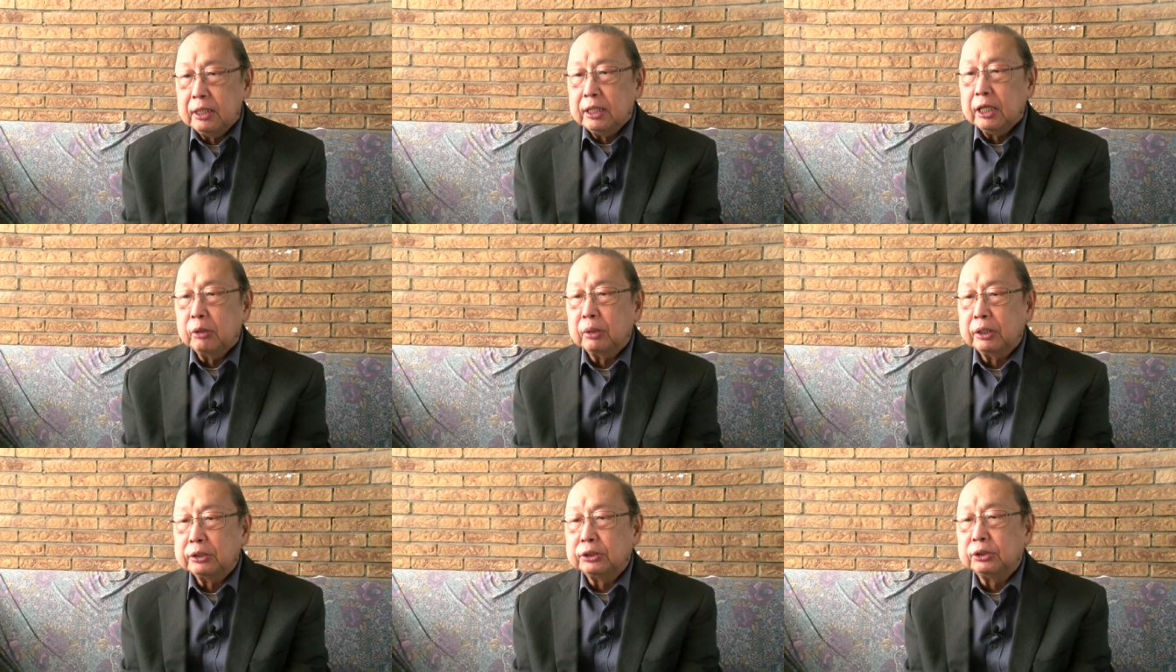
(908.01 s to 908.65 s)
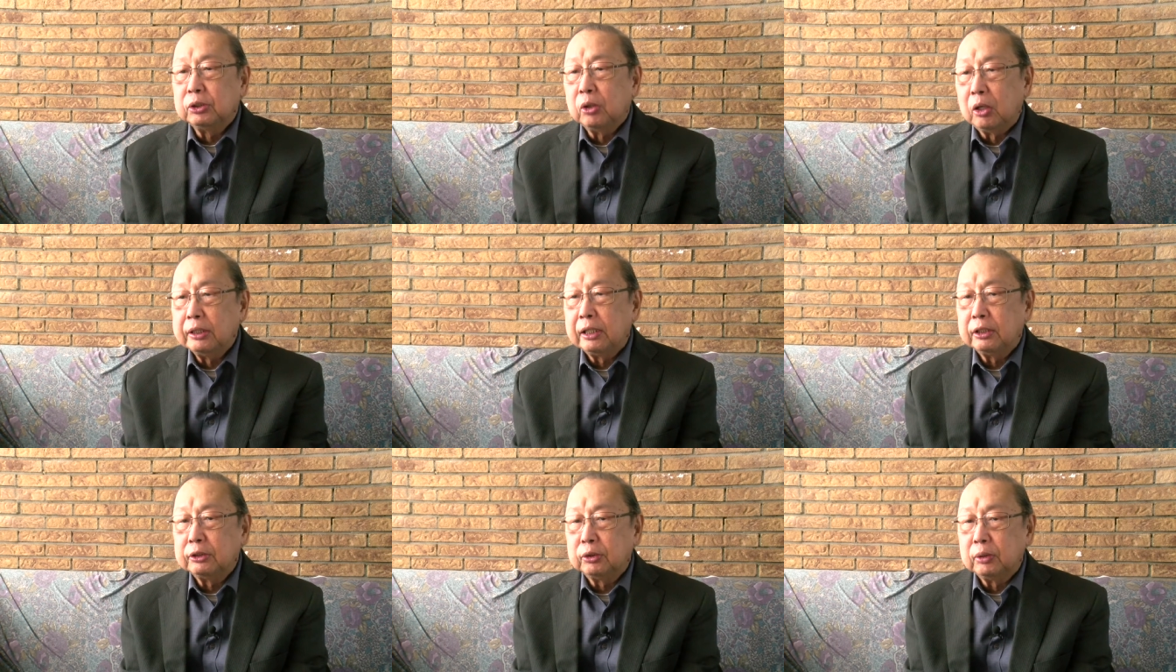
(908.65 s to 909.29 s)
He was
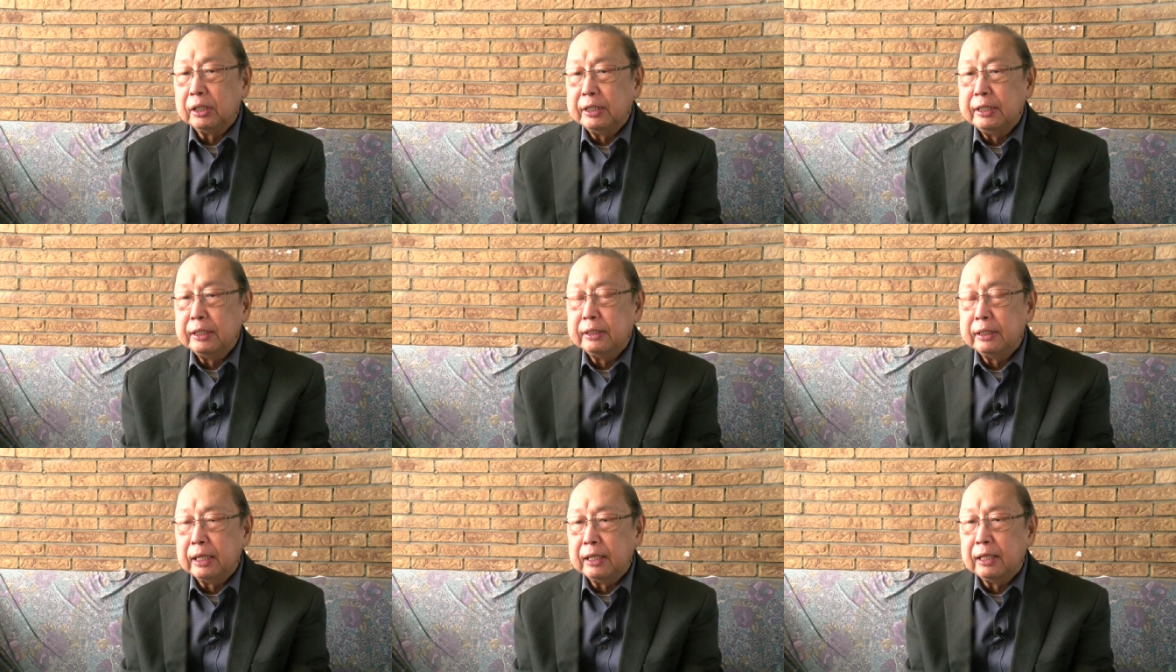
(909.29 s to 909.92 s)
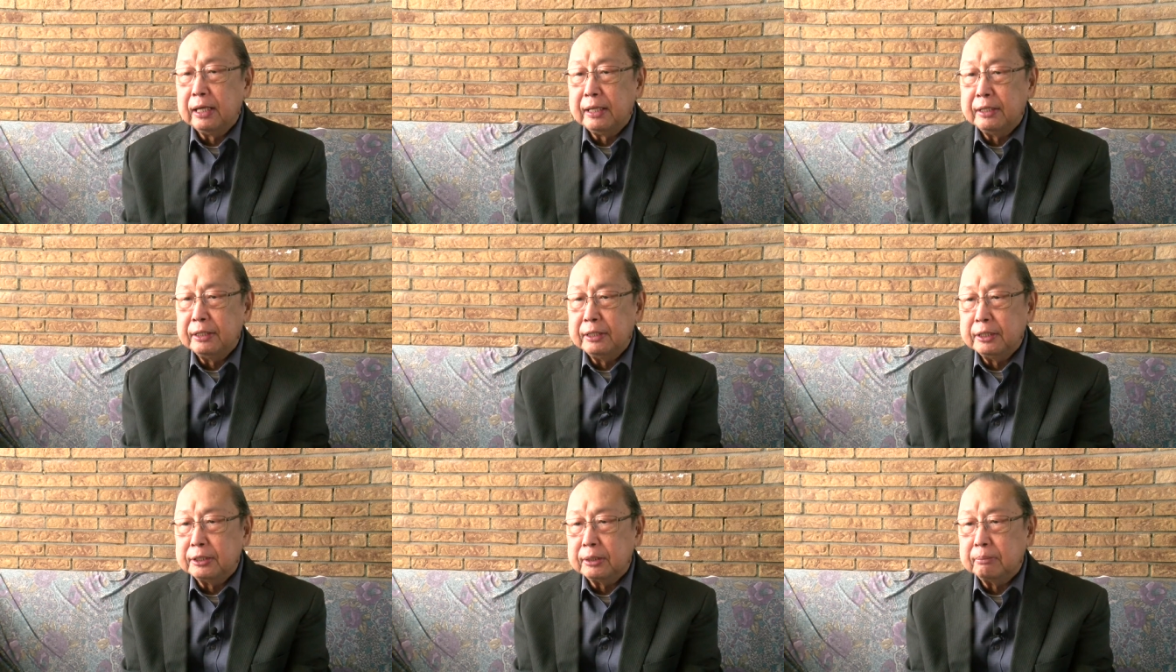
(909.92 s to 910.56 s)
loyal to Lenin and
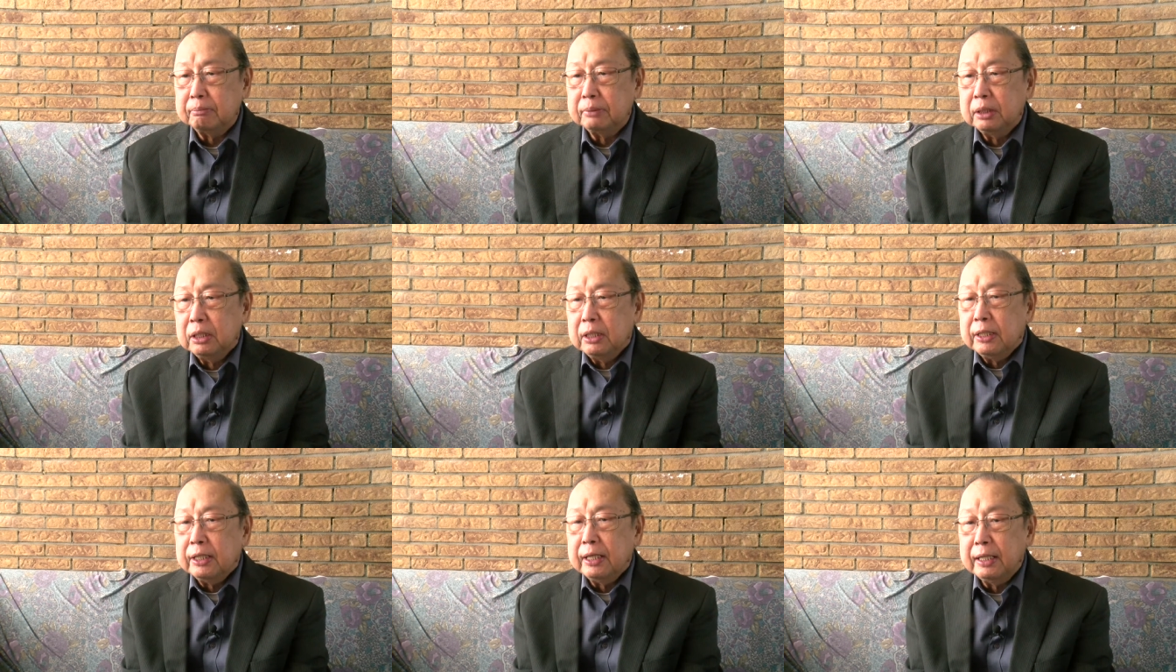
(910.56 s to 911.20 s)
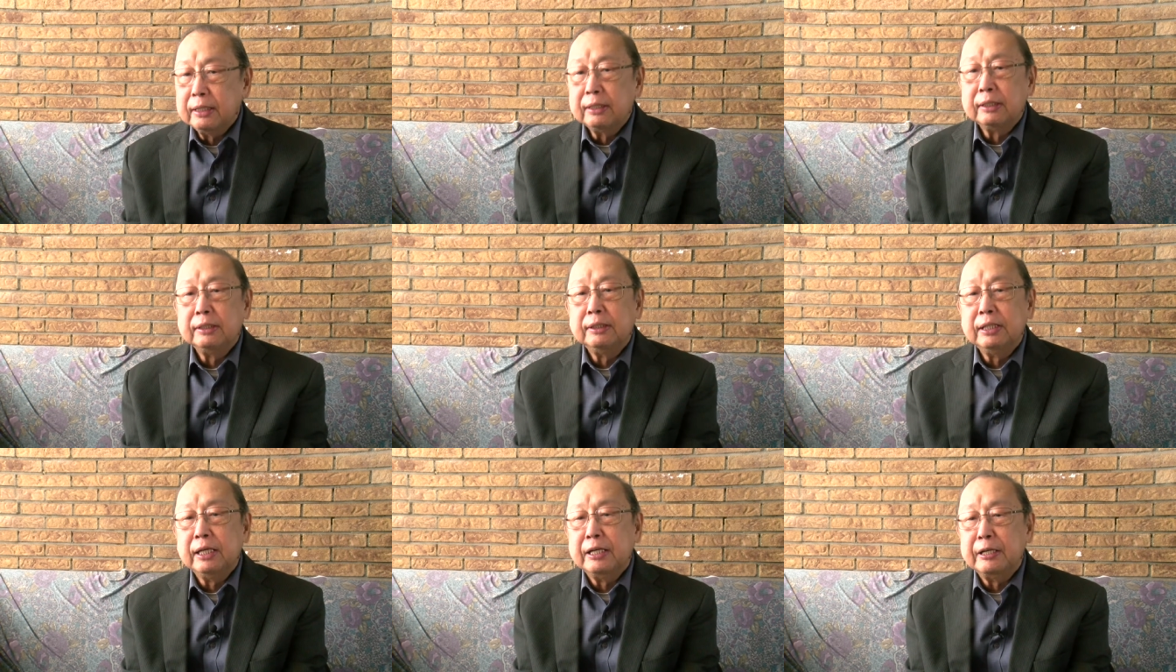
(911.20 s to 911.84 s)
Leninism. He ended
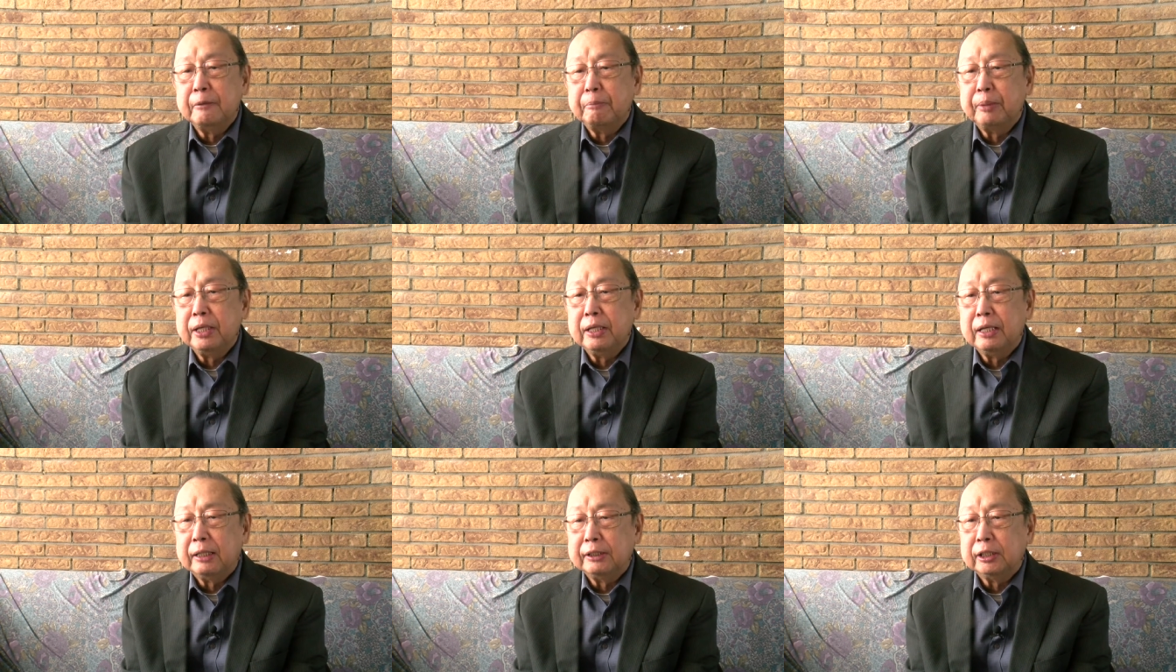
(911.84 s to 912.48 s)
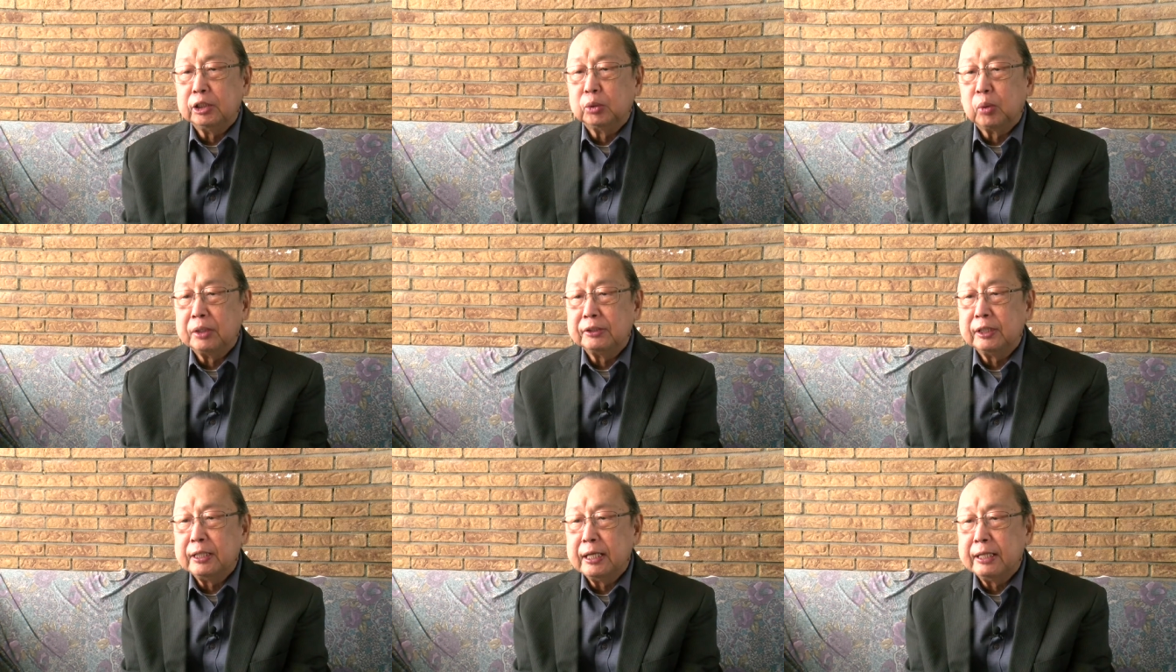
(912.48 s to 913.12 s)
the NEP in
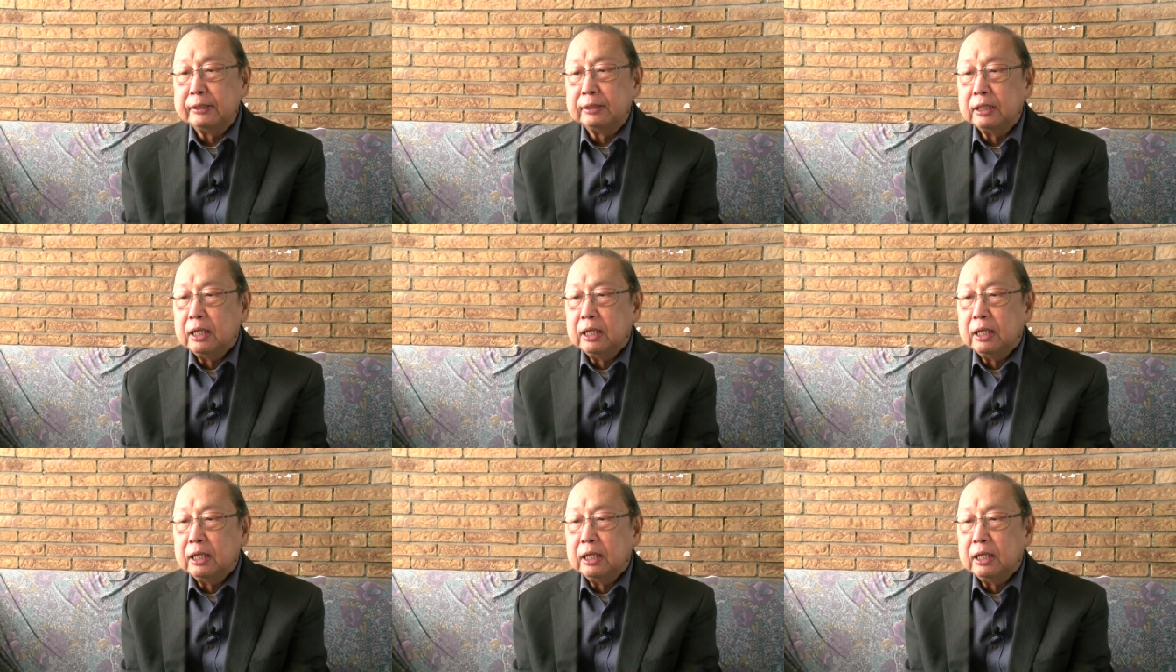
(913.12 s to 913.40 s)
1928